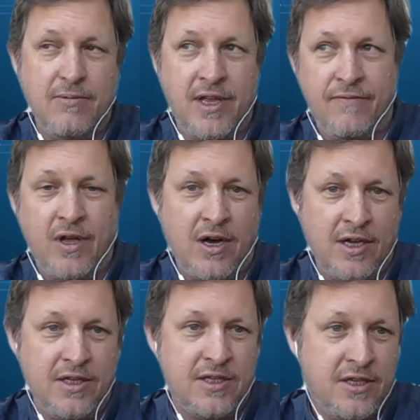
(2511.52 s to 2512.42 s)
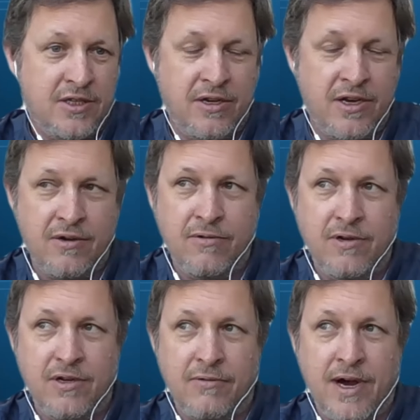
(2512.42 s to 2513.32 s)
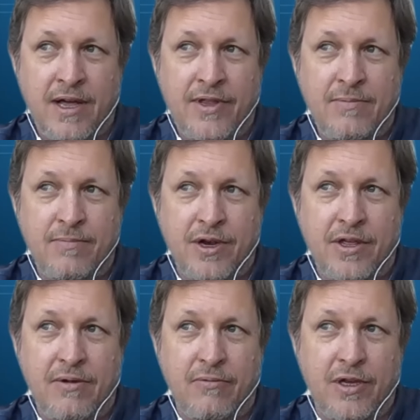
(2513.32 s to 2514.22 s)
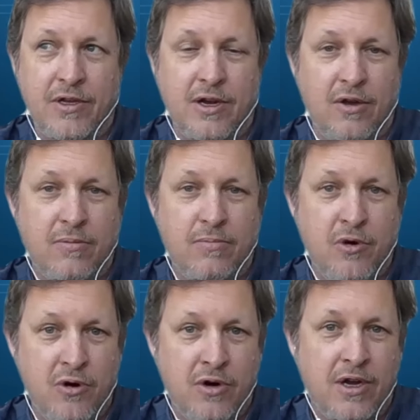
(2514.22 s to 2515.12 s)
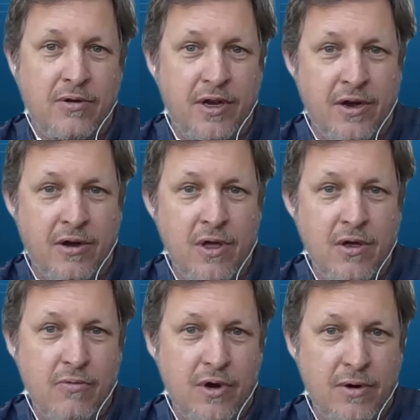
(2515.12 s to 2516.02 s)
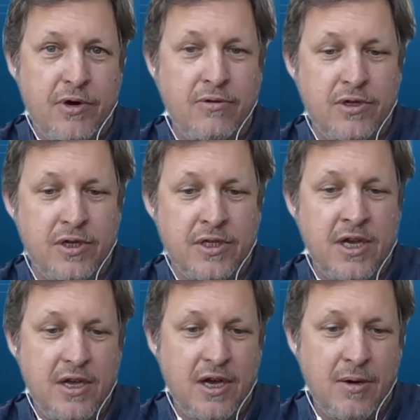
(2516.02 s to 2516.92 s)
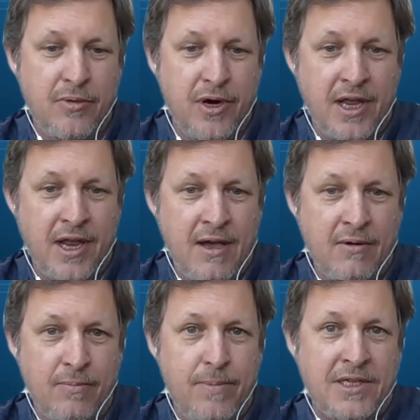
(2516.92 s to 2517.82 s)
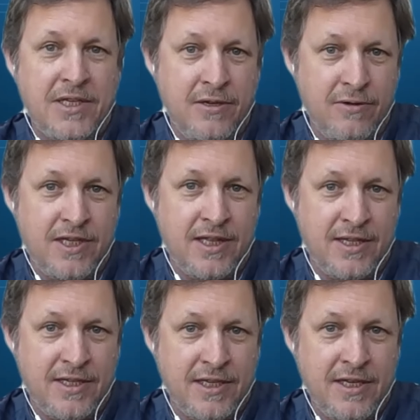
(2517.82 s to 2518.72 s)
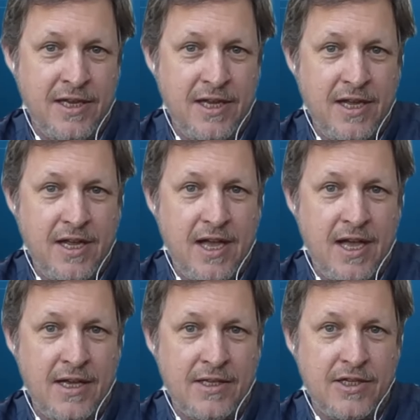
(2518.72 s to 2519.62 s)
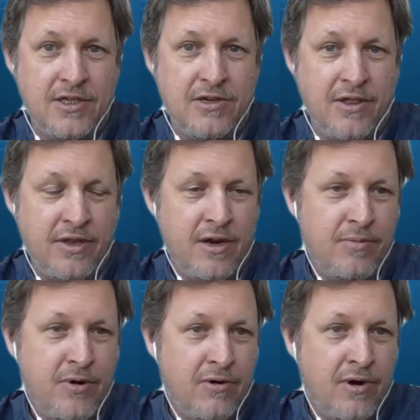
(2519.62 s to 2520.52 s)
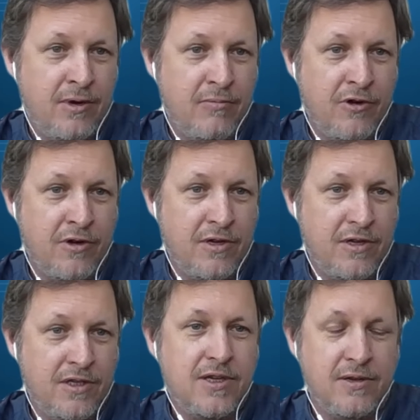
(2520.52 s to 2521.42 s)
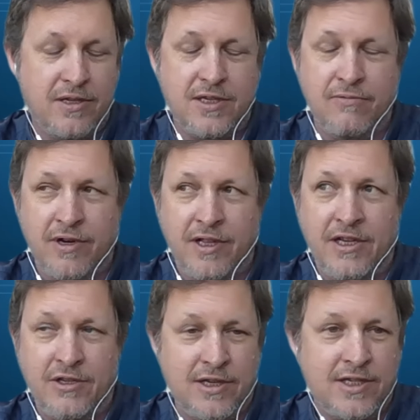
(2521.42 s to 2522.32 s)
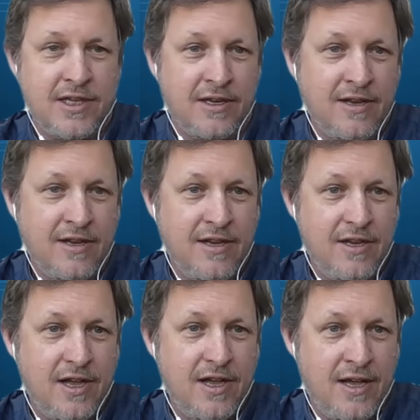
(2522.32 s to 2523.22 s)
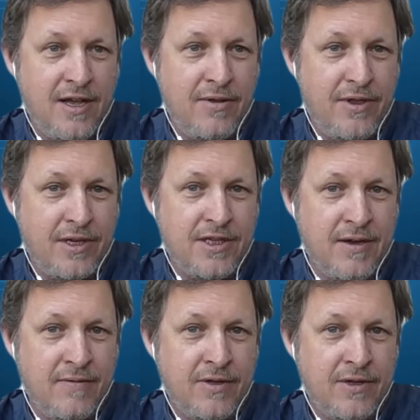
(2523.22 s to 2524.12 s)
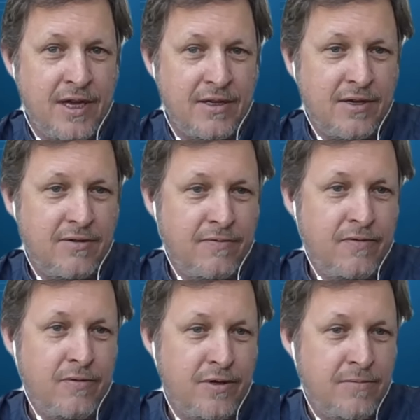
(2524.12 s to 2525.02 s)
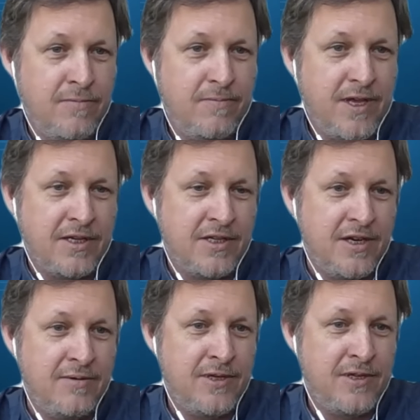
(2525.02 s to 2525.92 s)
We have guidance, as you know, around that. But I think we could look more at, you know, what approaches are bringing out better utility to strengthen our program. So it's a really interesting thing to have a look at going forward. Thanks, James.